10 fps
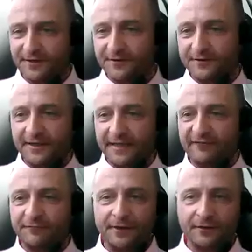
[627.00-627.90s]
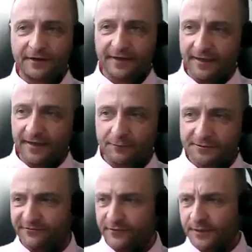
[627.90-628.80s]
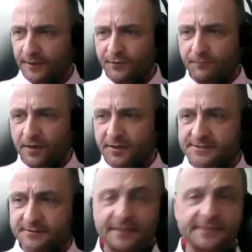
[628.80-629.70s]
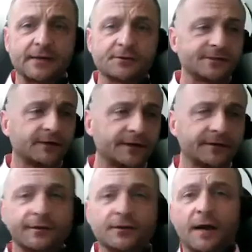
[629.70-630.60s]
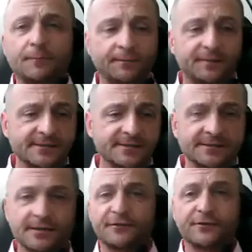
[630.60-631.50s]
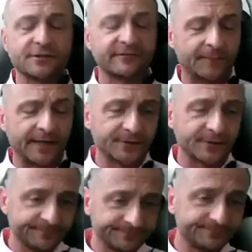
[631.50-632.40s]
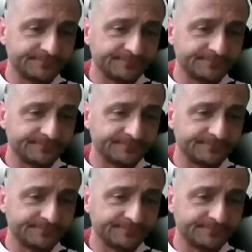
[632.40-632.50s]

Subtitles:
together. He gave me the okay. I was flown up to Boston, and that's how I started in the copy business as a third shift manager.